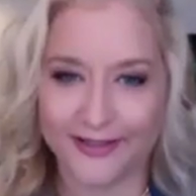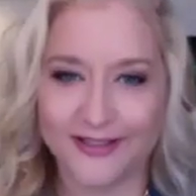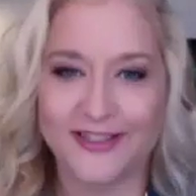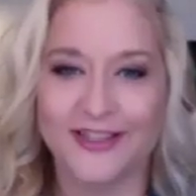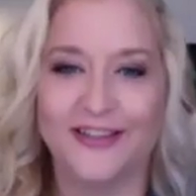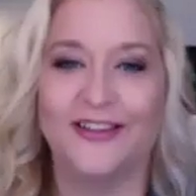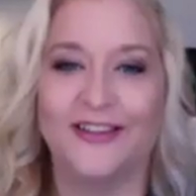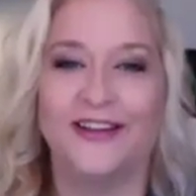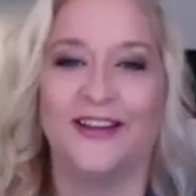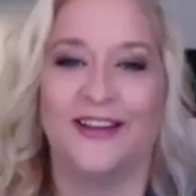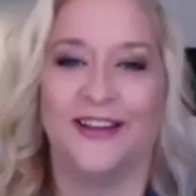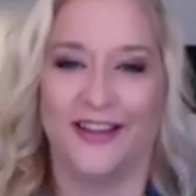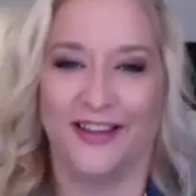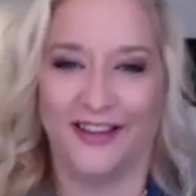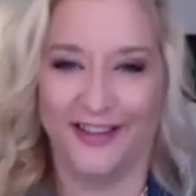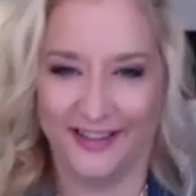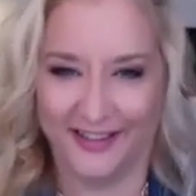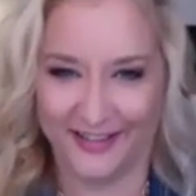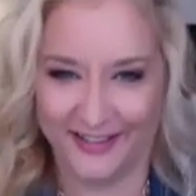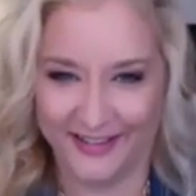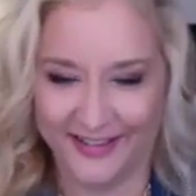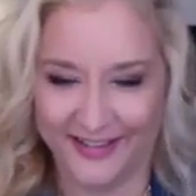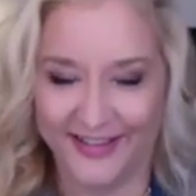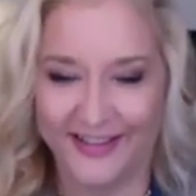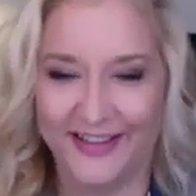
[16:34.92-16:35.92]
like it
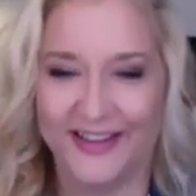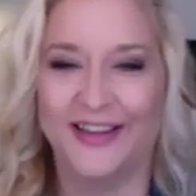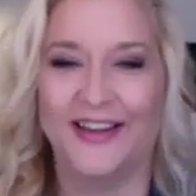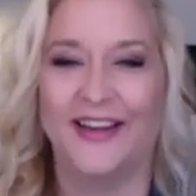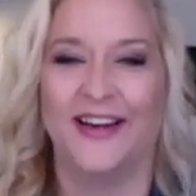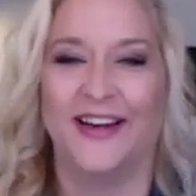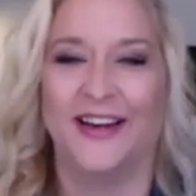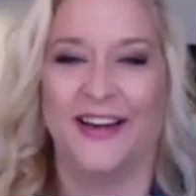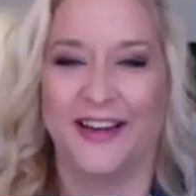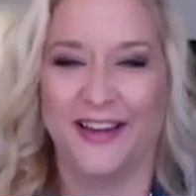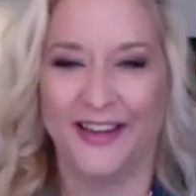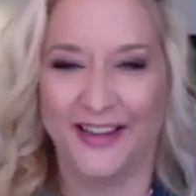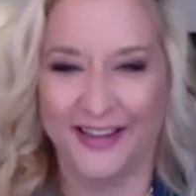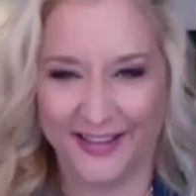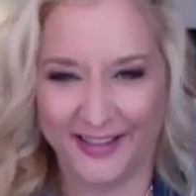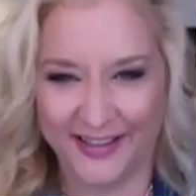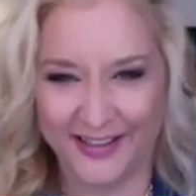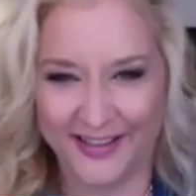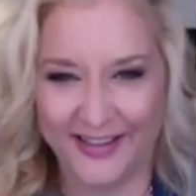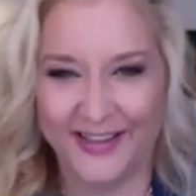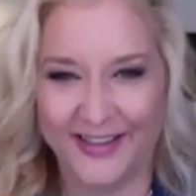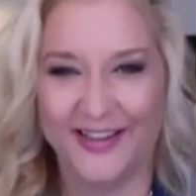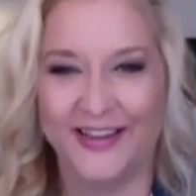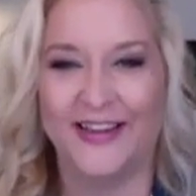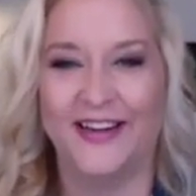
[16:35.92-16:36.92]
depends what
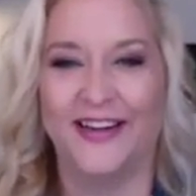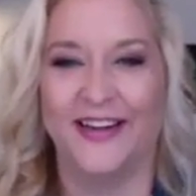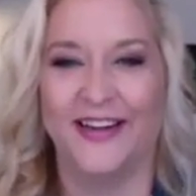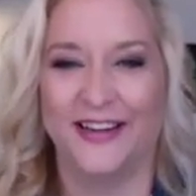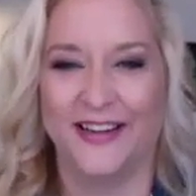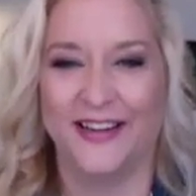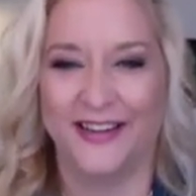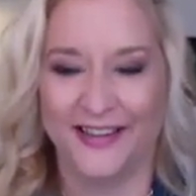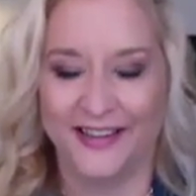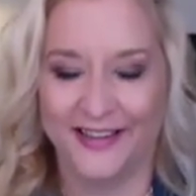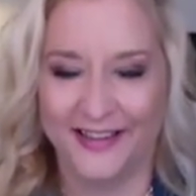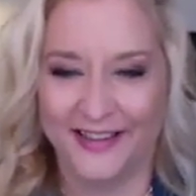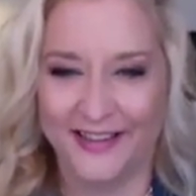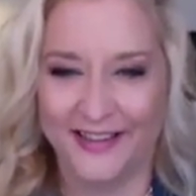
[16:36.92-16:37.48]
where